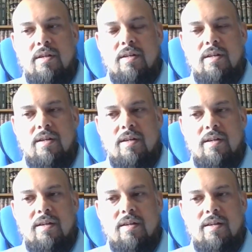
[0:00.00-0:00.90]

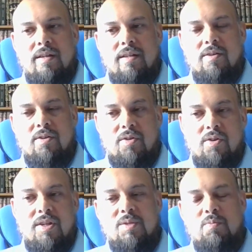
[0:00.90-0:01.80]
uh,
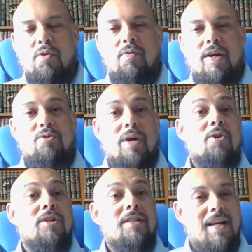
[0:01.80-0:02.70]
on his profile, so I
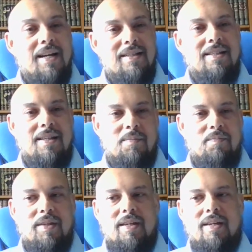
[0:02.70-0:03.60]
contacted him.
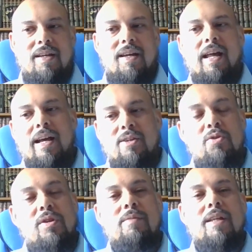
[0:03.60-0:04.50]
And I
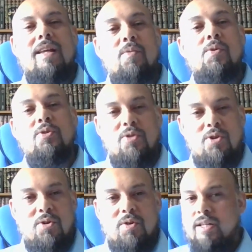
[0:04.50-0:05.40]
told him that I want to
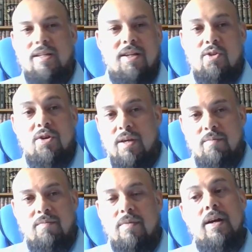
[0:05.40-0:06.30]
know. I didn't know
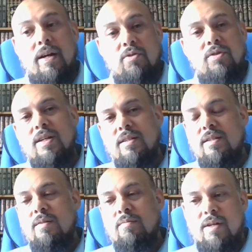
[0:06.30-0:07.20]
him. I
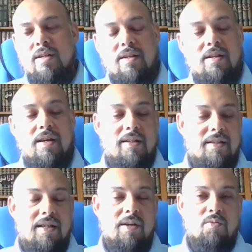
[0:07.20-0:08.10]
contacted him and I
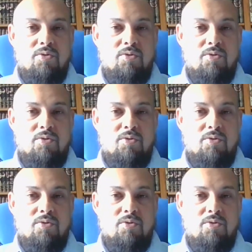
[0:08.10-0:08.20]
said, I